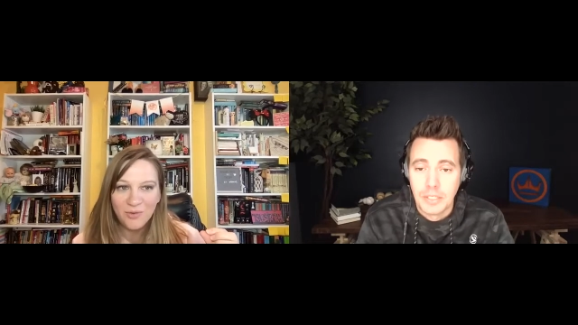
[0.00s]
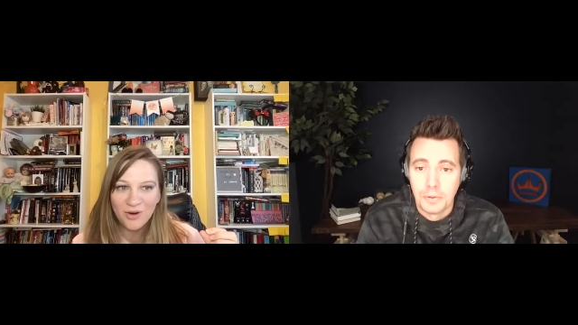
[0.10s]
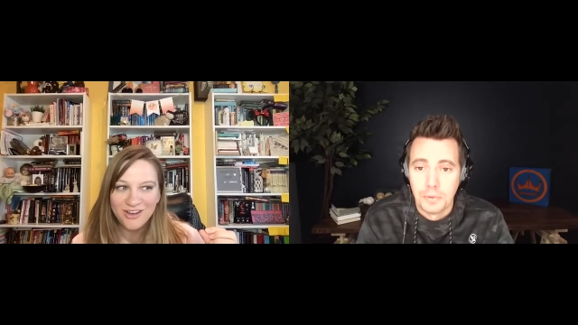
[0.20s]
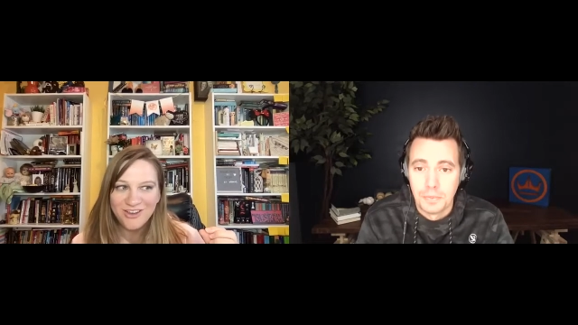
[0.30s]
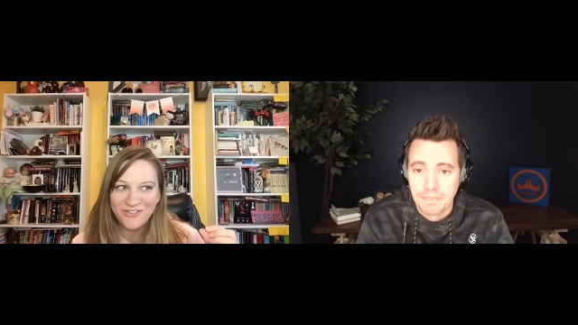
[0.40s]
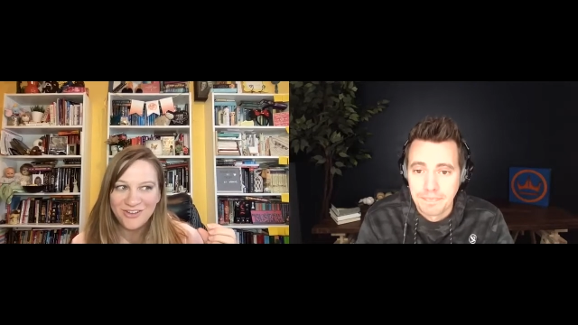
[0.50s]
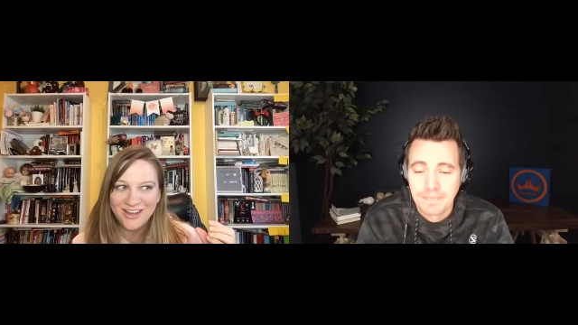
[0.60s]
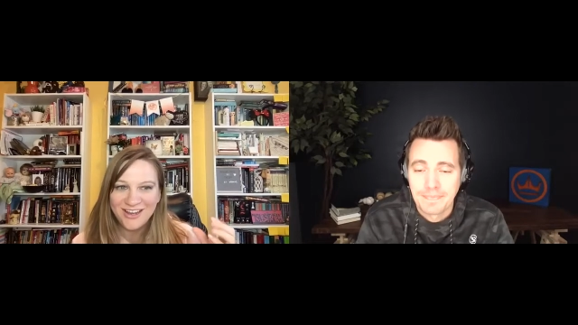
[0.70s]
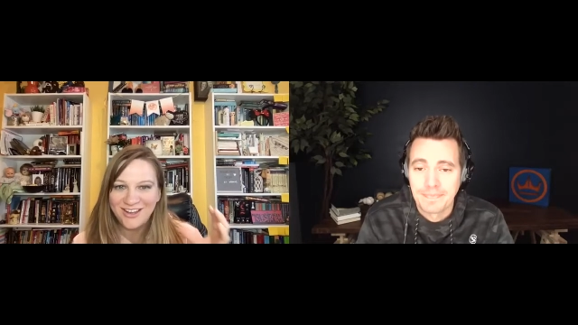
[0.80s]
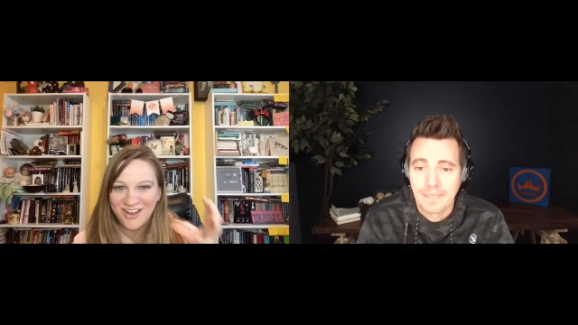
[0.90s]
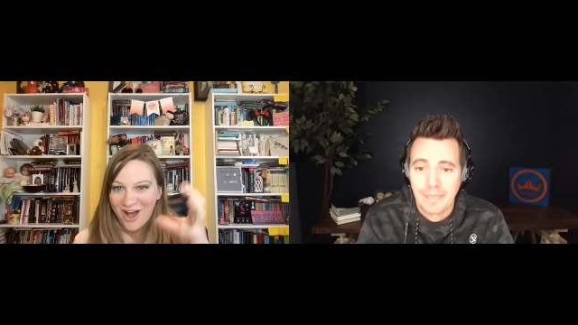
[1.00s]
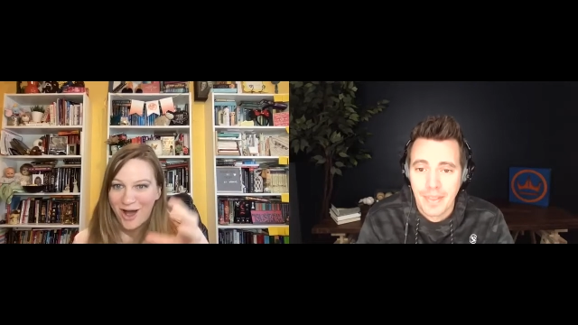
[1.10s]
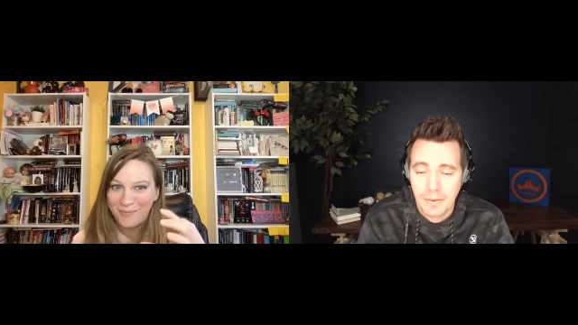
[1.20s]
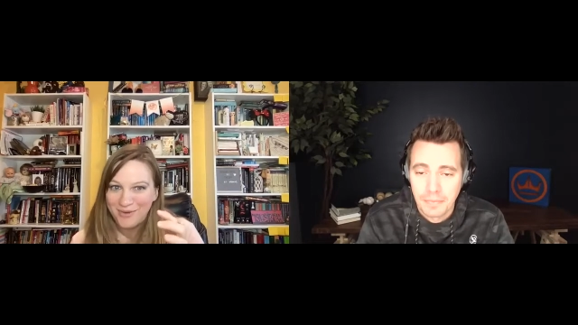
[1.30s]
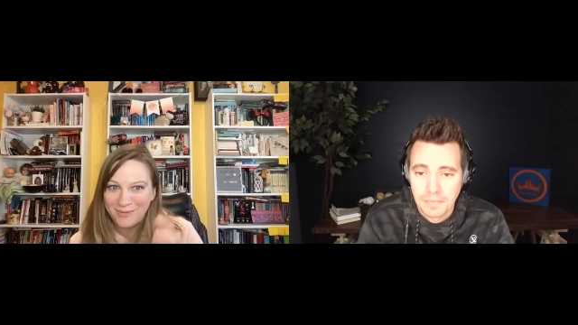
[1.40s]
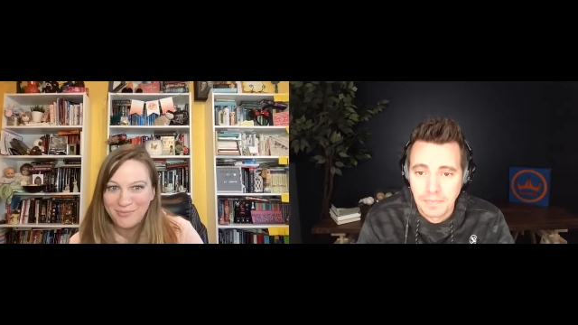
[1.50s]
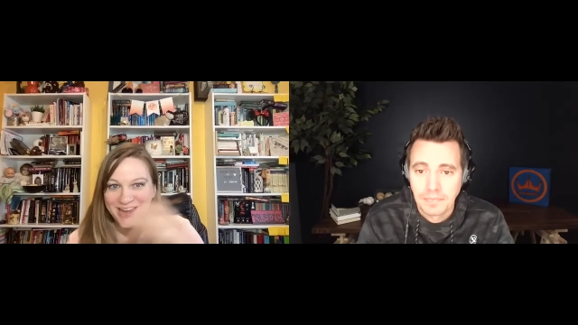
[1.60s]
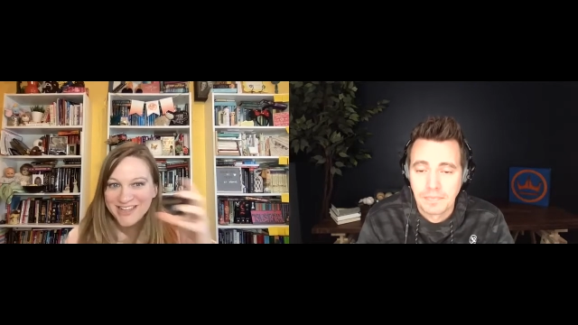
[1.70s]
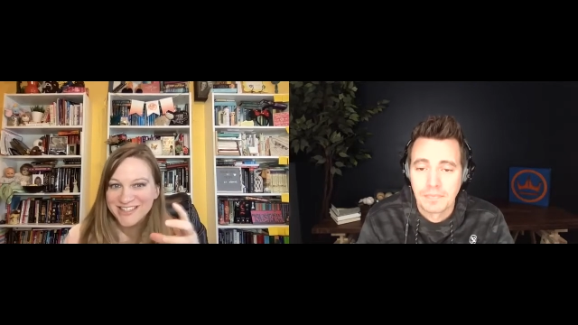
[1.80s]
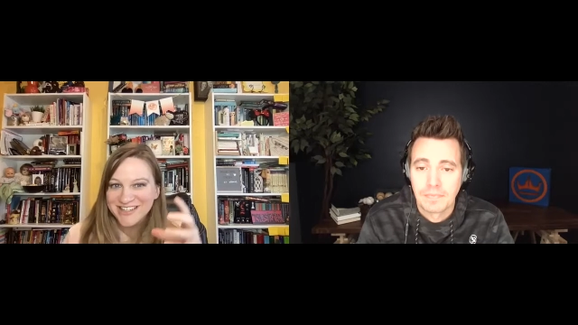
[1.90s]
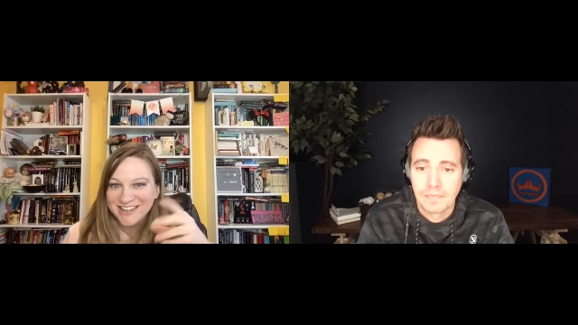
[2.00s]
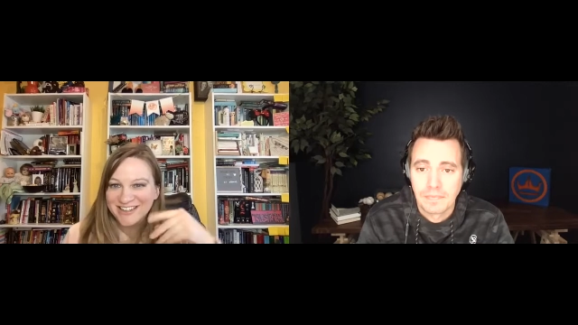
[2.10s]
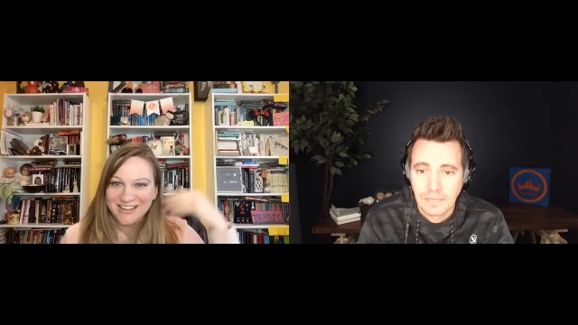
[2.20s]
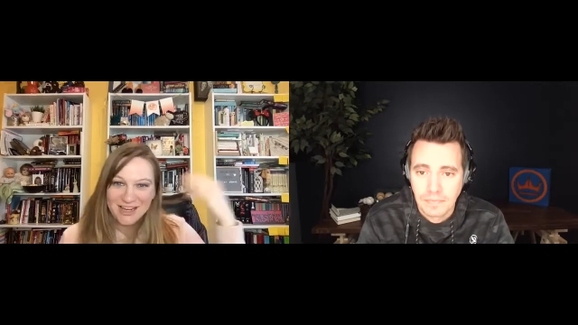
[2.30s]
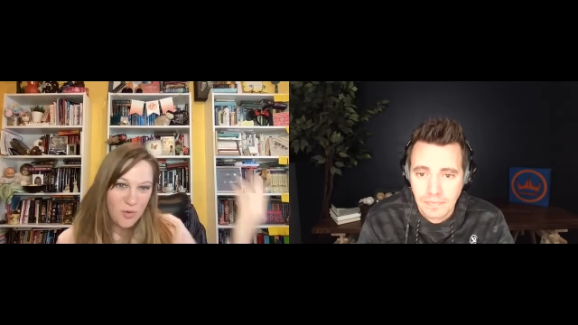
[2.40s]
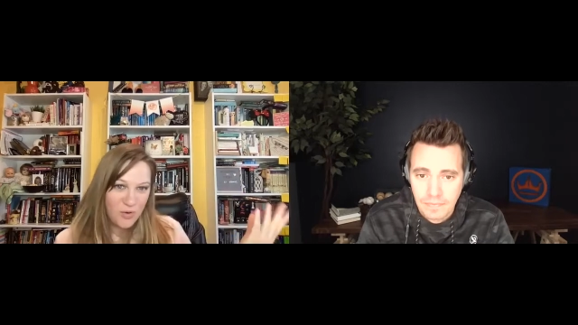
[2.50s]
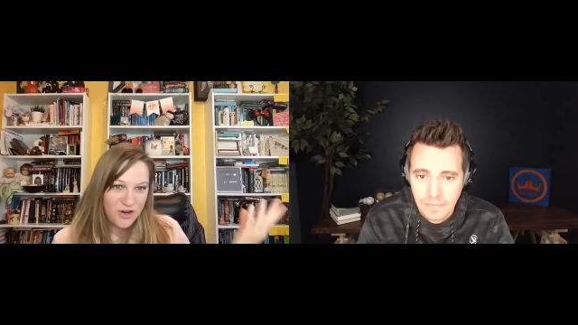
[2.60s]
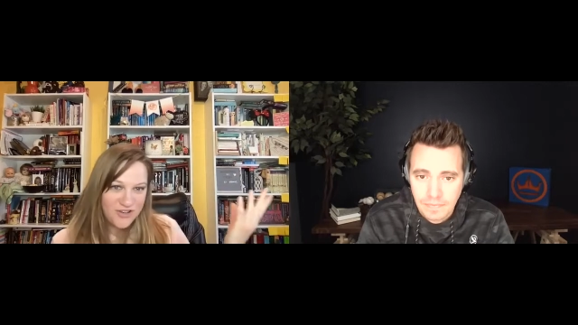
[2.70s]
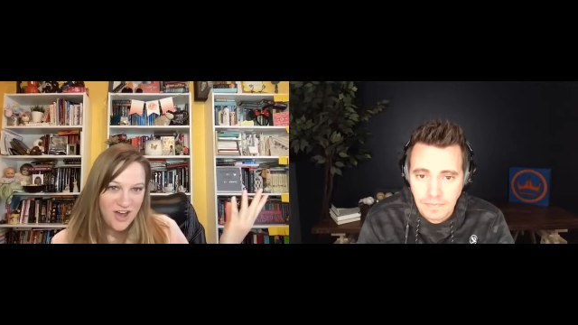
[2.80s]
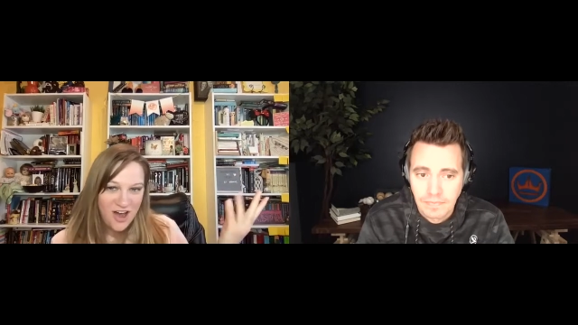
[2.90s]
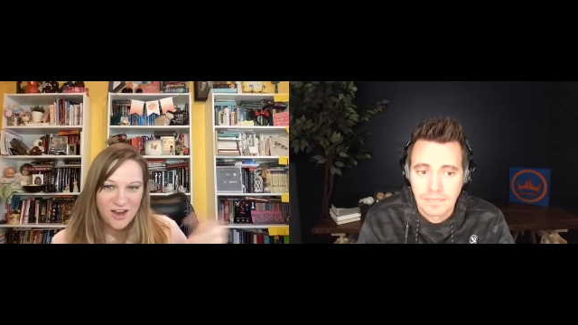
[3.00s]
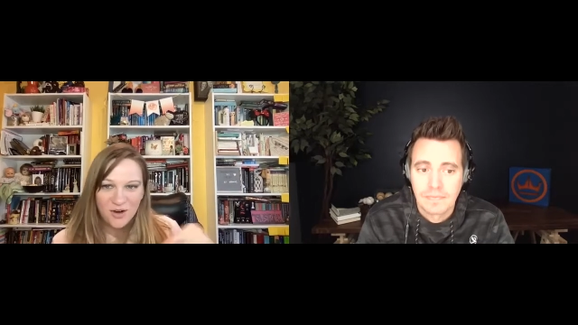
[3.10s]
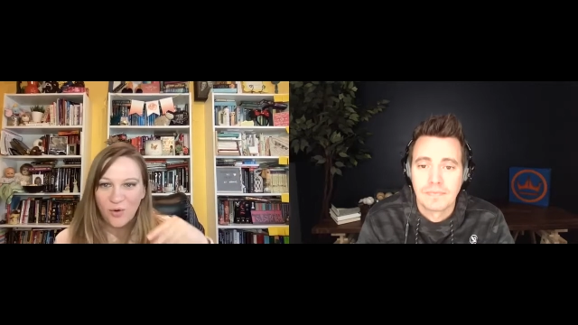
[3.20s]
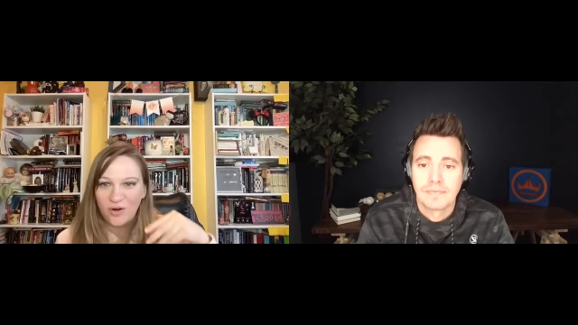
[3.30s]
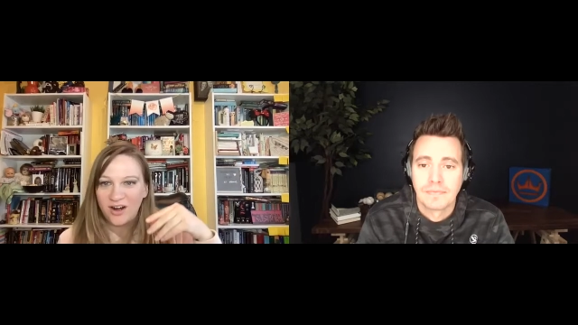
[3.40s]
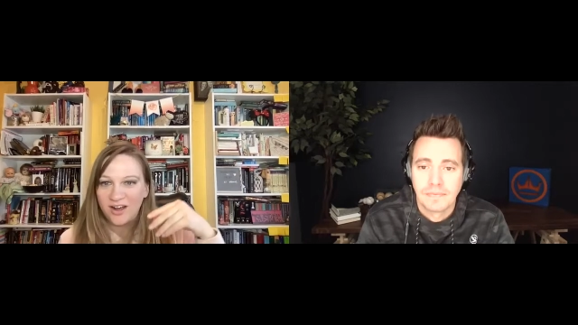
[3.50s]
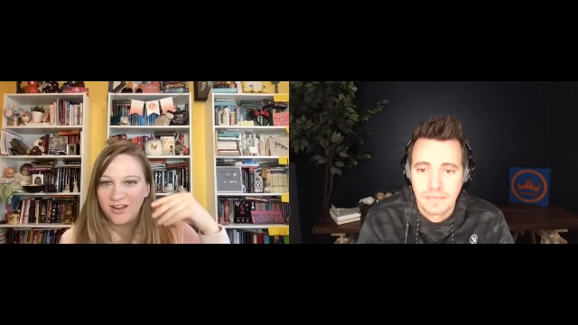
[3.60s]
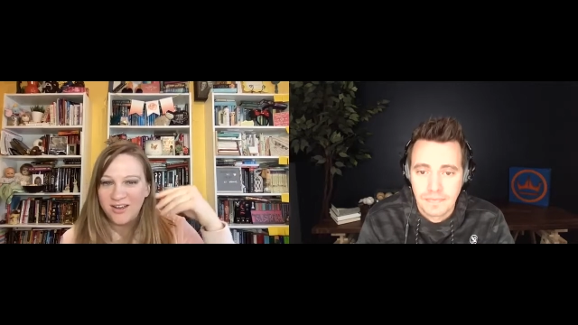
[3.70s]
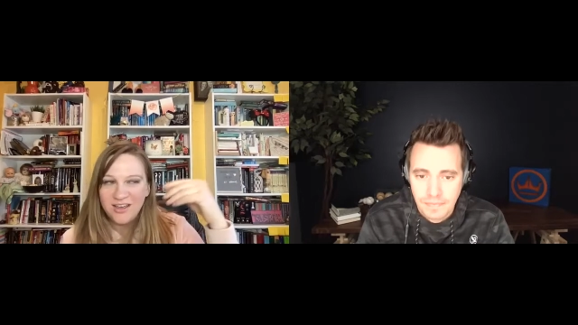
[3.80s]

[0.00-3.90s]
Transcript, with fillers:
Speaker 1: where you have to like copy and paste it into like a Word doc or a